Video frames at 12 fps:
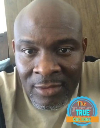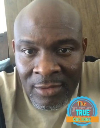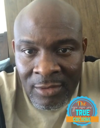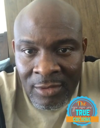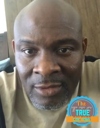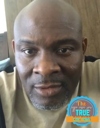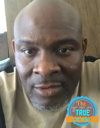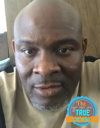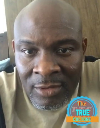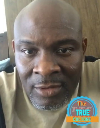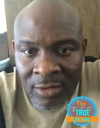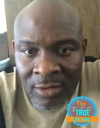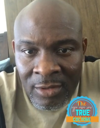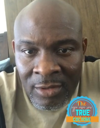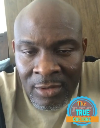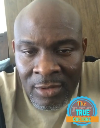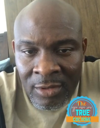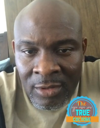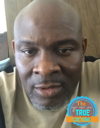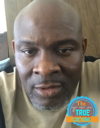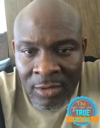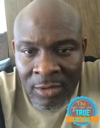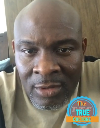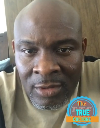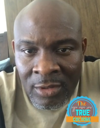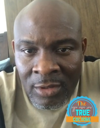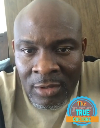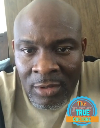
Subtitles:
Nothing is said.